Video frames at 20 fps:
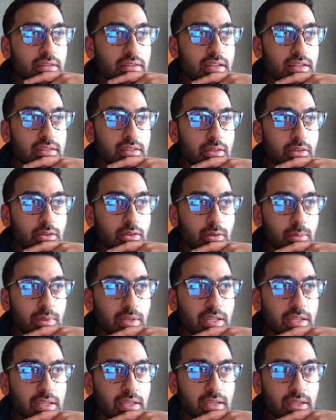That's an
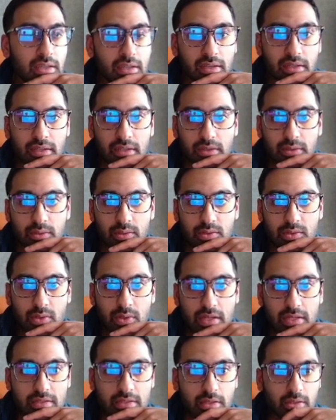anomaly. Also,
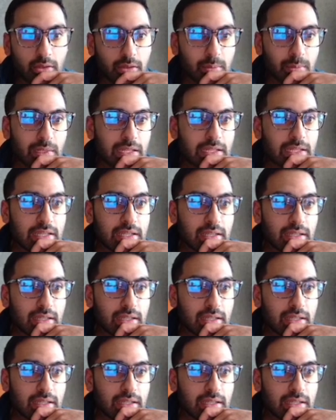that's an anomaly.